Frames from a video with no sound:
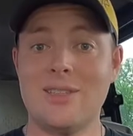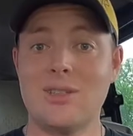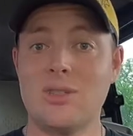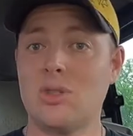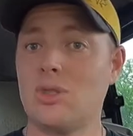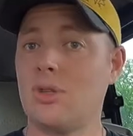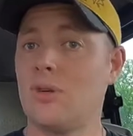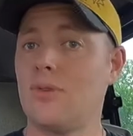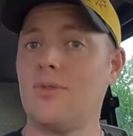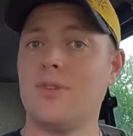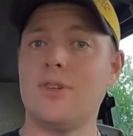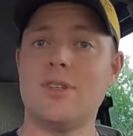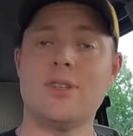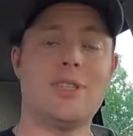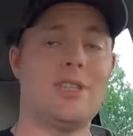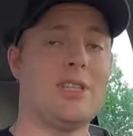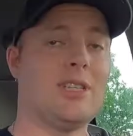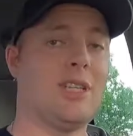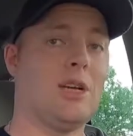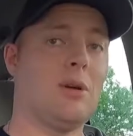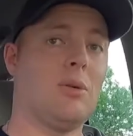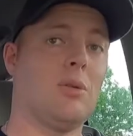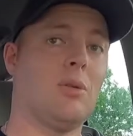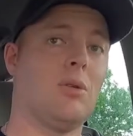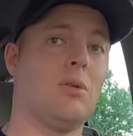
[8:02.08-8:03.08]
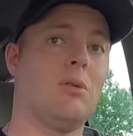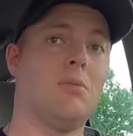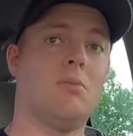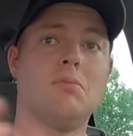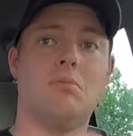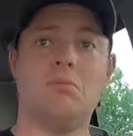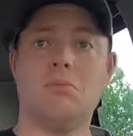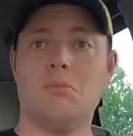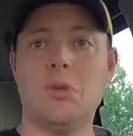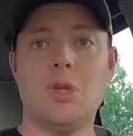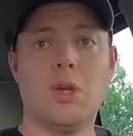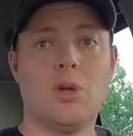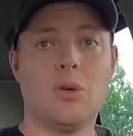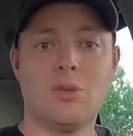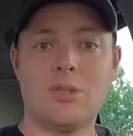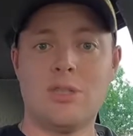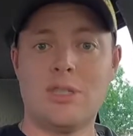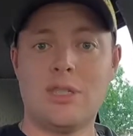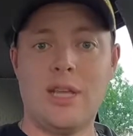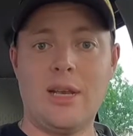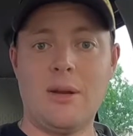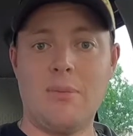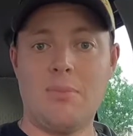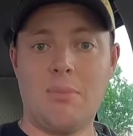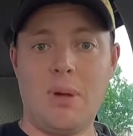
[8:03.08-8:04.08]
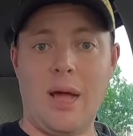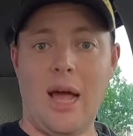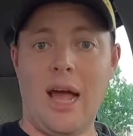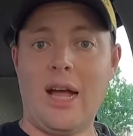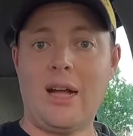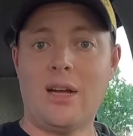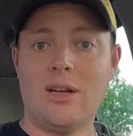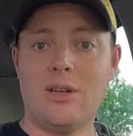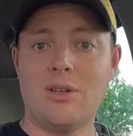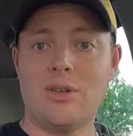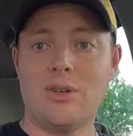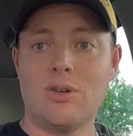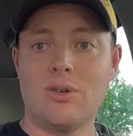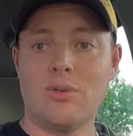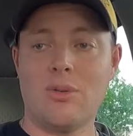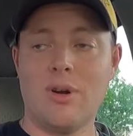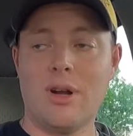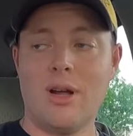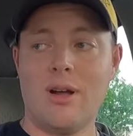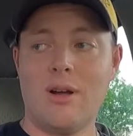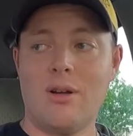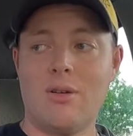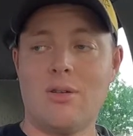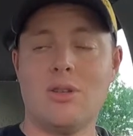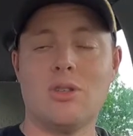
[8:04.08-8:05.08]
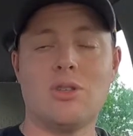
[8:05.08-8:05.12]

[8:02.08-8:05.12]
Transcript: the surface and they were, you know, sent back underground?